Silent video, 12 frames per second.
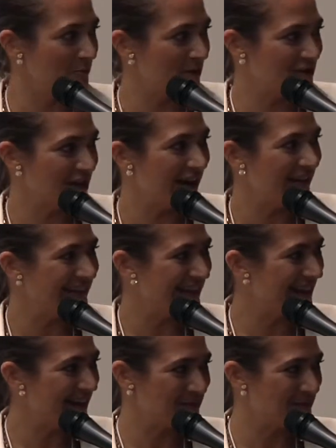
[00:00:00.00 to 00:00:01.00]
Michelle
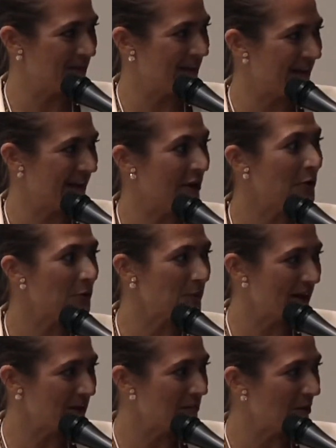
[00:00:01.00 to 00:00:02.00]
Lee has been
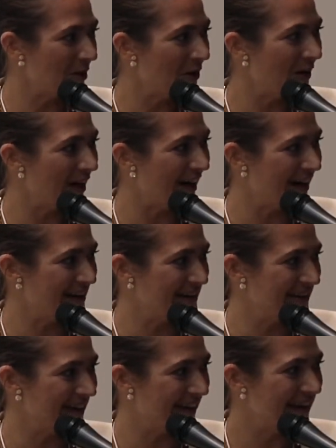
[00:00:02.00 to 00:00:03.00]
incredible
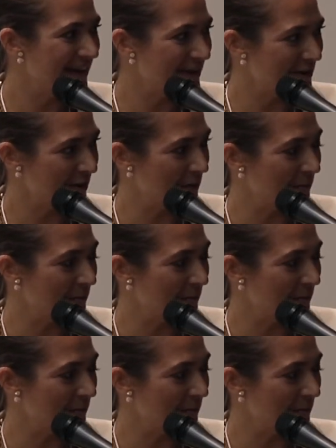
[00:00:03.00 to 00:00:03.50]
here on